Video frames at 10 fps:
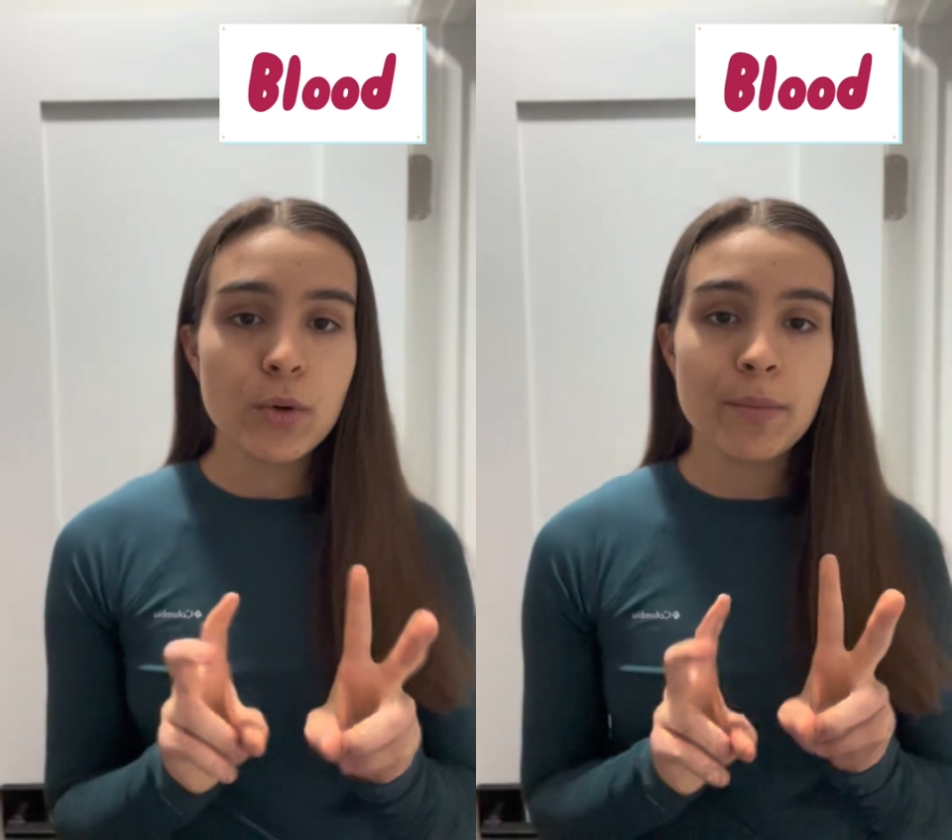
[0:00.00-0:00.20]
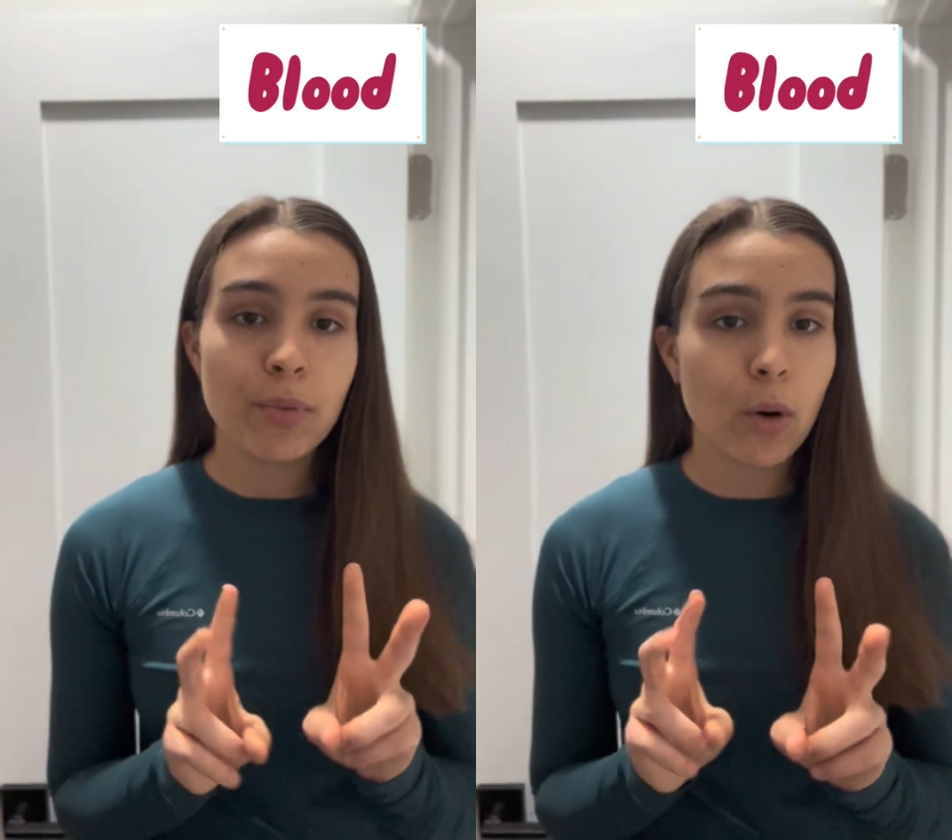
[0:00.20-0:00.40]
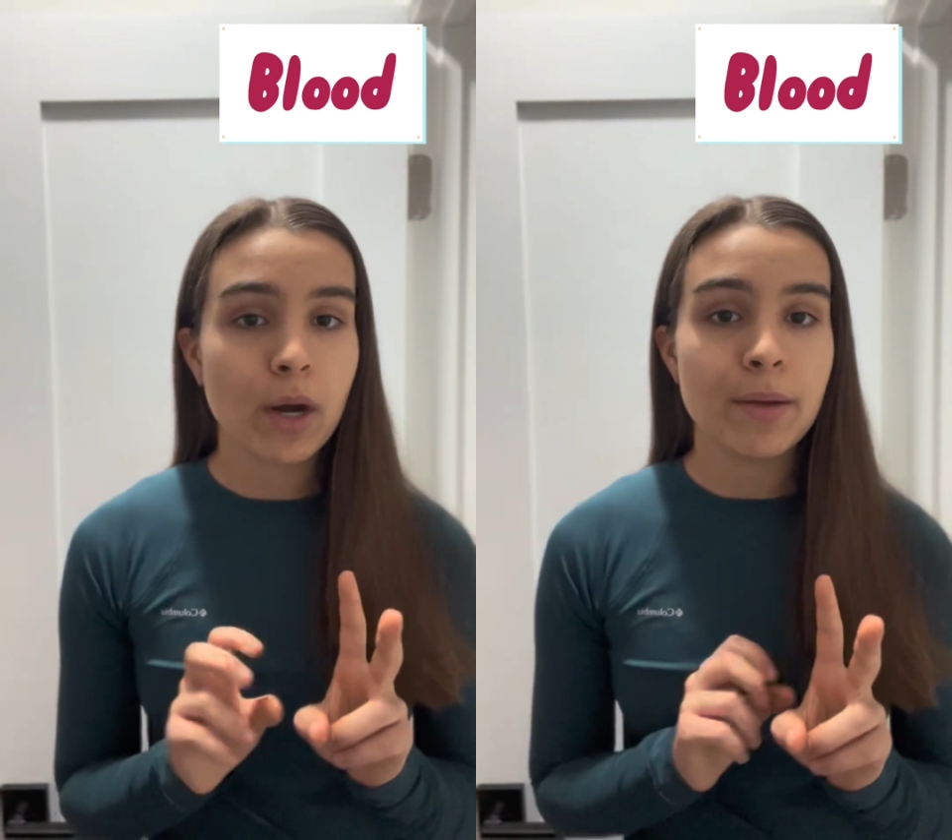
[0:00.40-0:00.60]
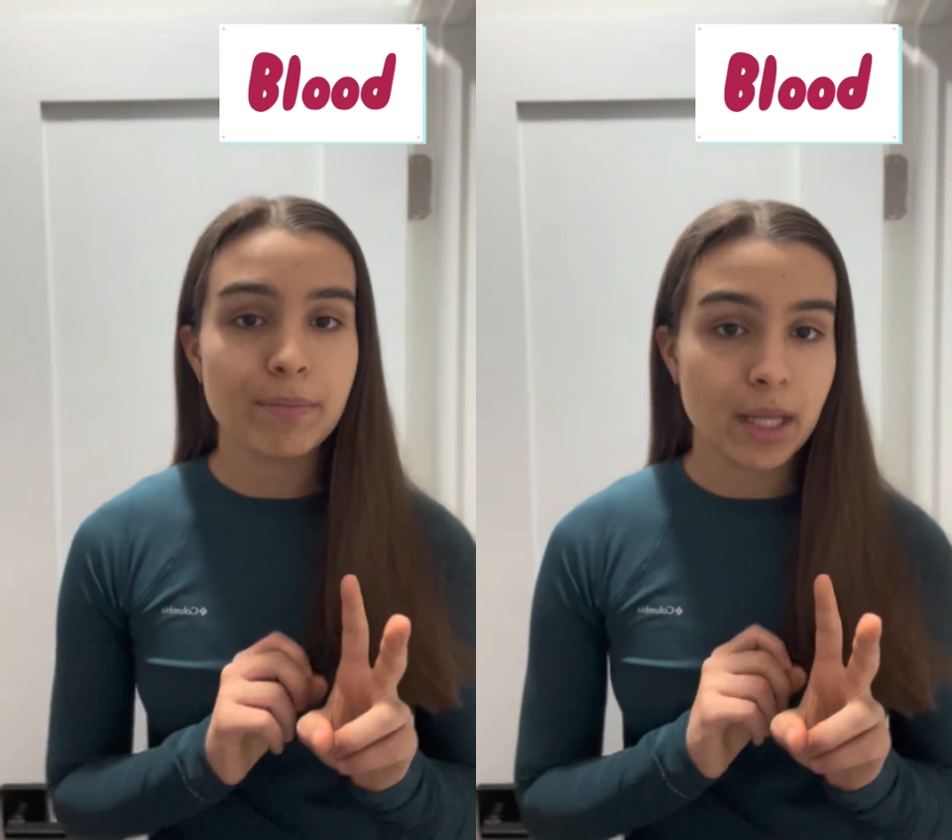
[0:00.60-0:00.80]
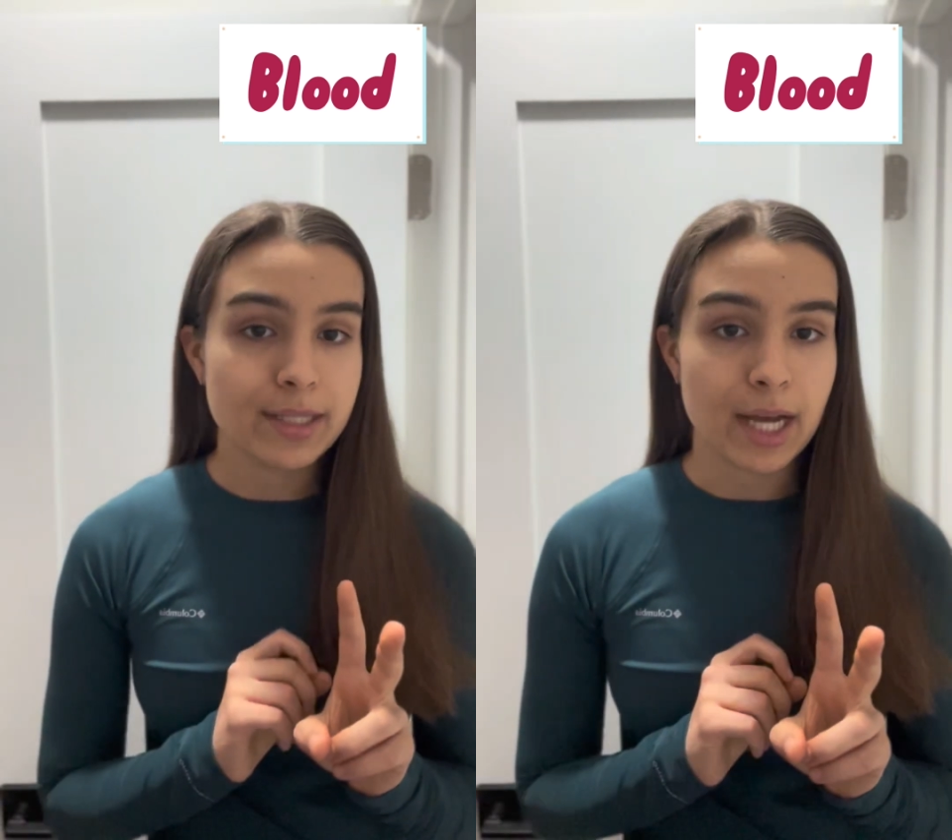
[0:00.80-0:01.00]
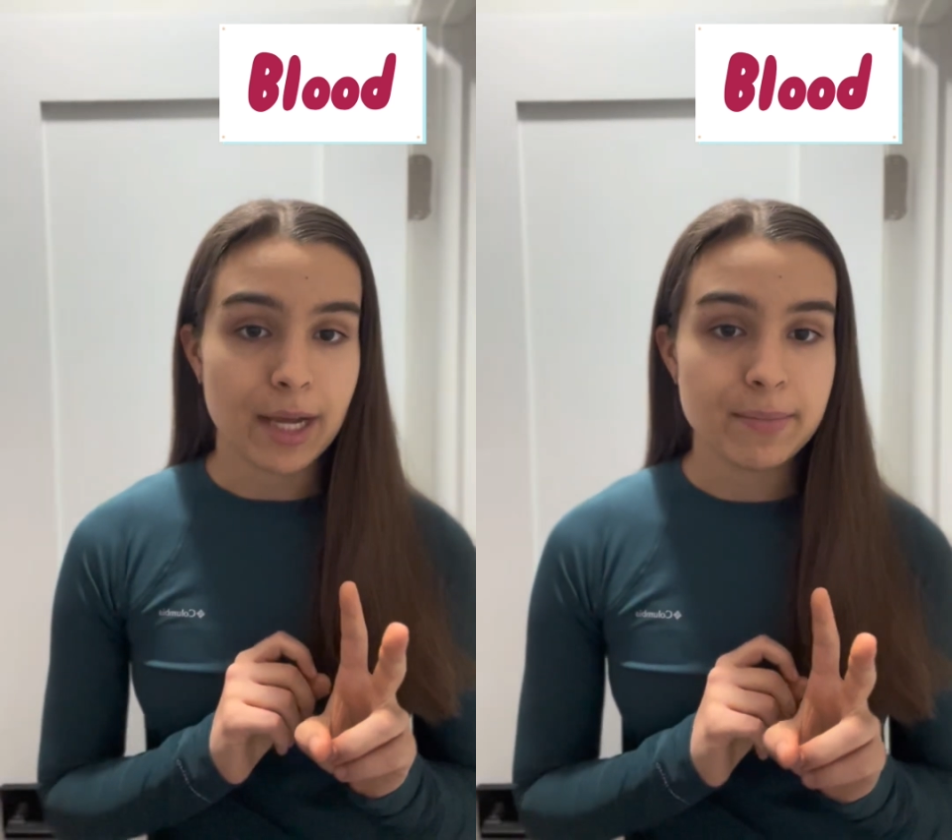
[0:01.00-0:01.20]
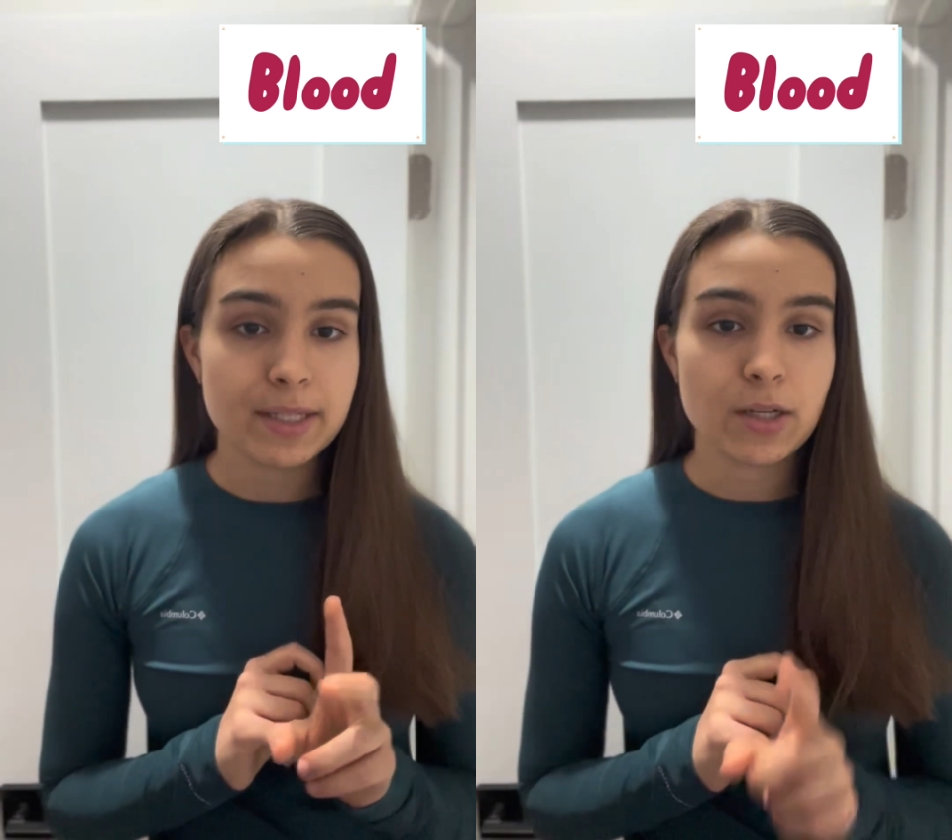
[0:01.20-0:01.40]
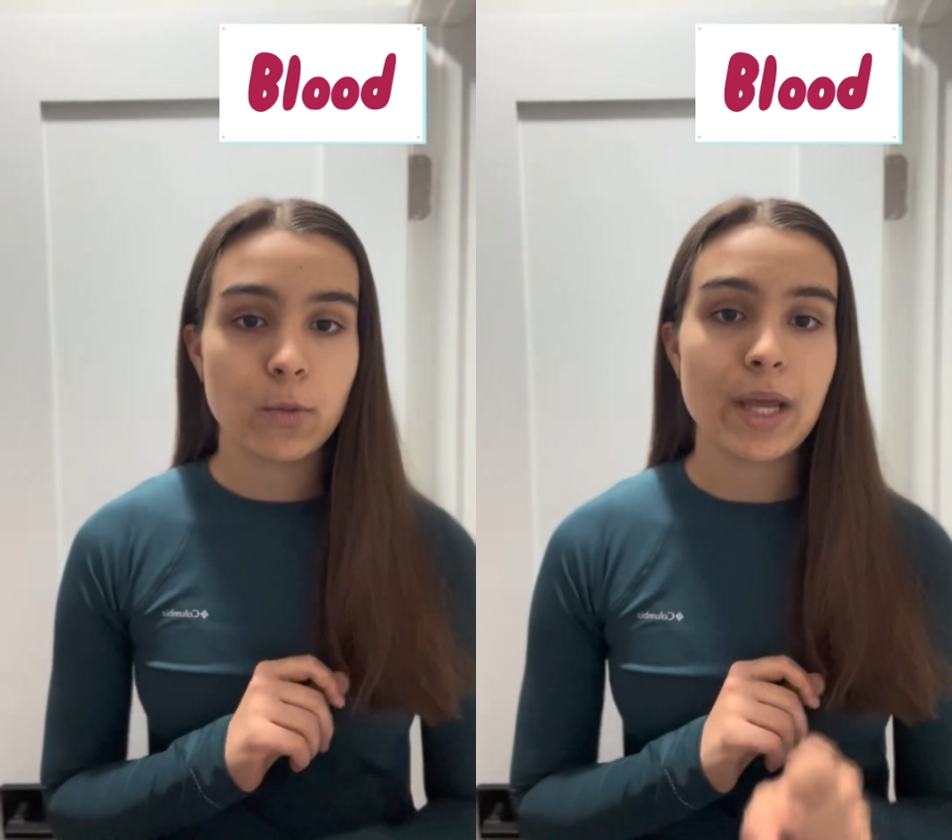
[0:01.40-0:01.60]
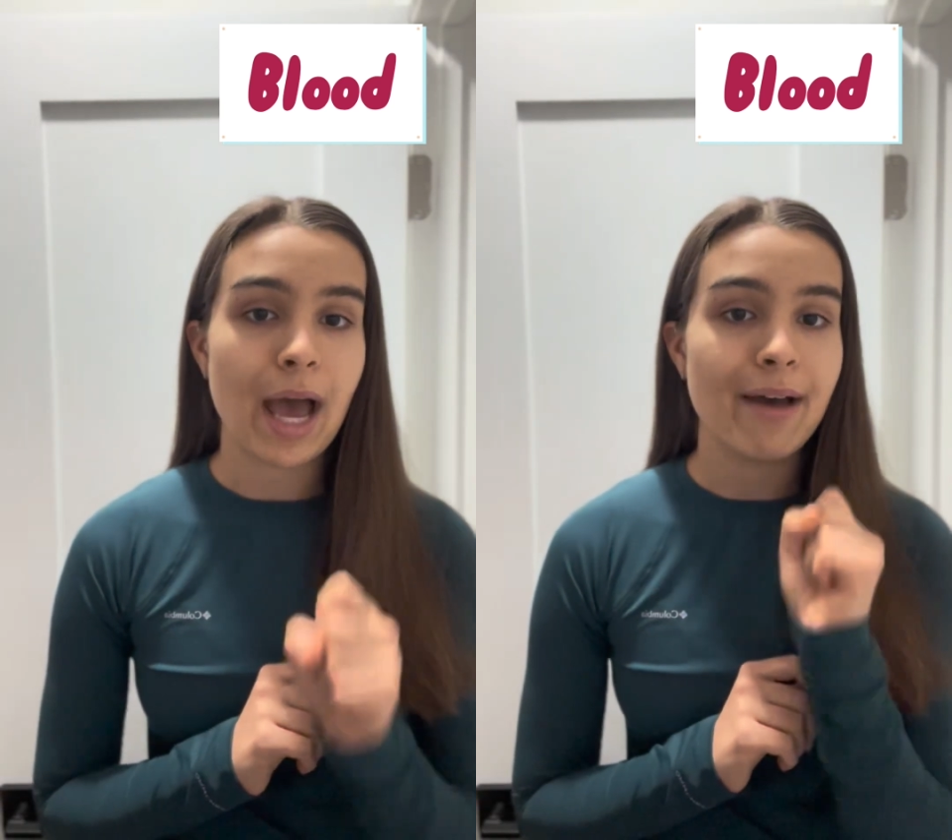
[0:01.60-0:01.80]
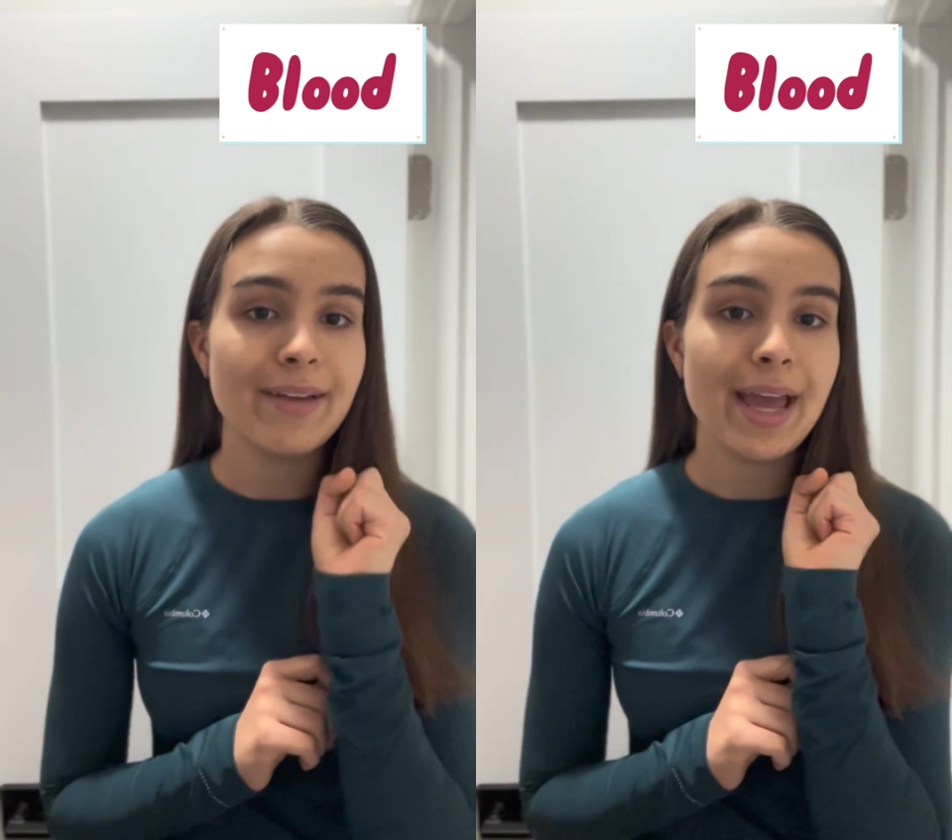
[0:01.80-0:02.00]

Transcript: important blood types. We have